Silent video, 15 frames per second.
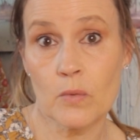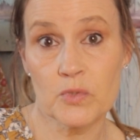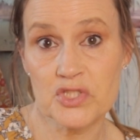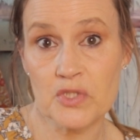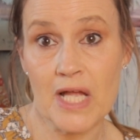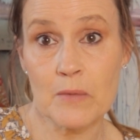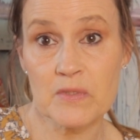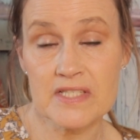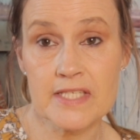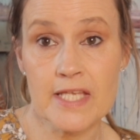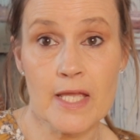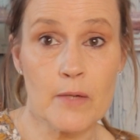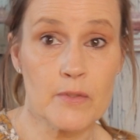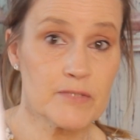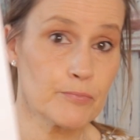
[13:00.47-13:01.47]
which I would
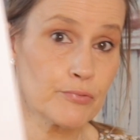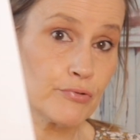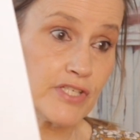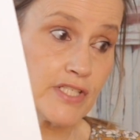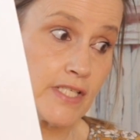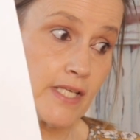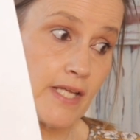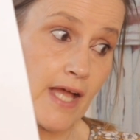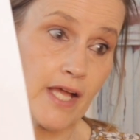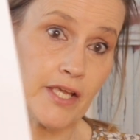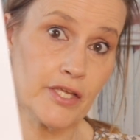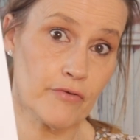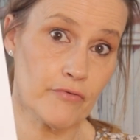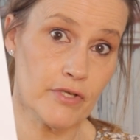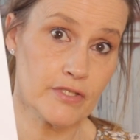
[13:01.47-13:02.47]
say is pretty
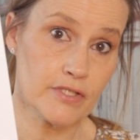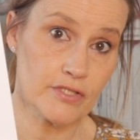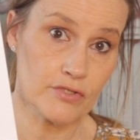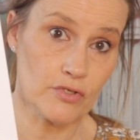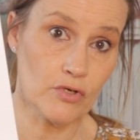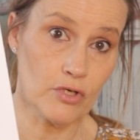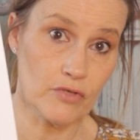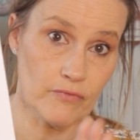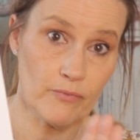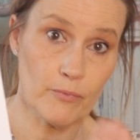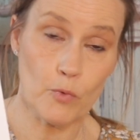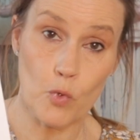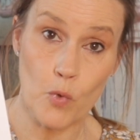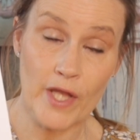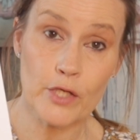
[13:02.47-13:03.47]
accurate, so
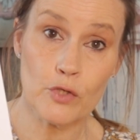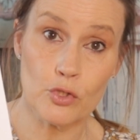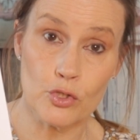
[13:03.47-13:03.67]
quite